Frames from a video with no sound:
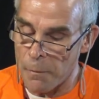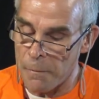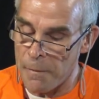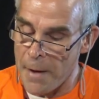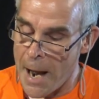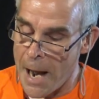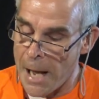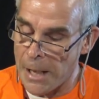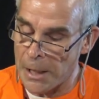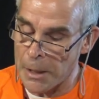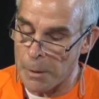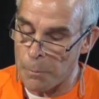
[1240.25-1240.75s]

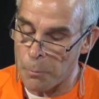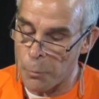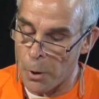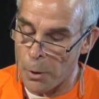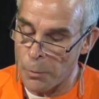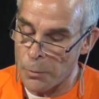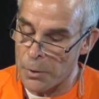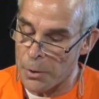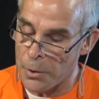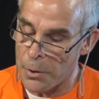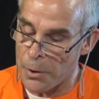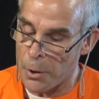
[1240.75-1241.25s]
valley
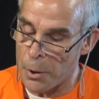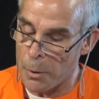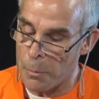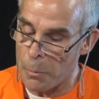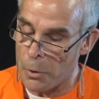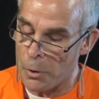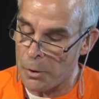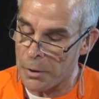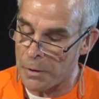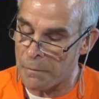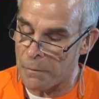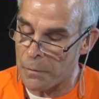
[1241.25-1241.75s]
prone to
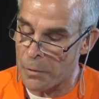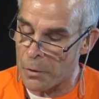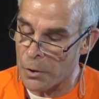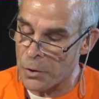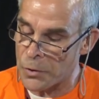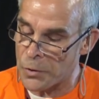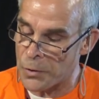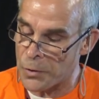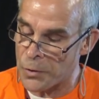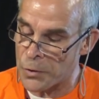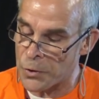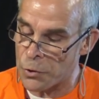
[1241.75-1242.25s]
thermal
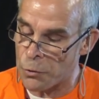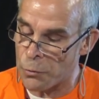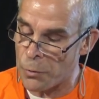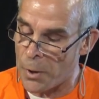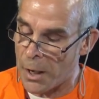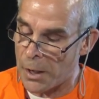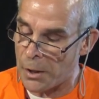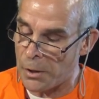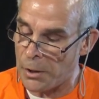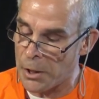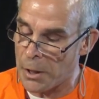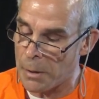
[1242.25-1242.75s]
inversions
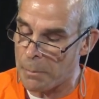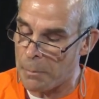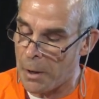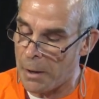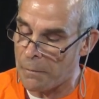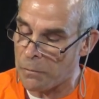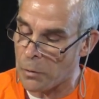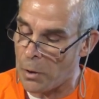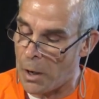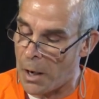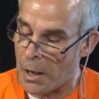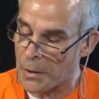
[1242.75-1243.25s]
directly
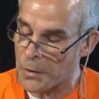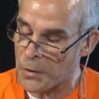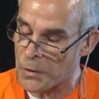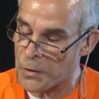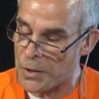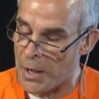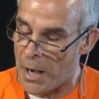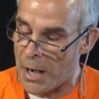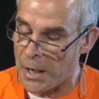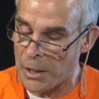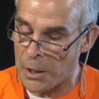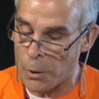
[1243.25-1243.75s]
above
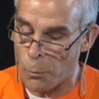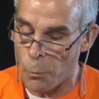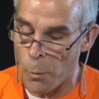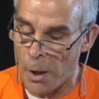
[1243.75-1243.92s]
long-standing,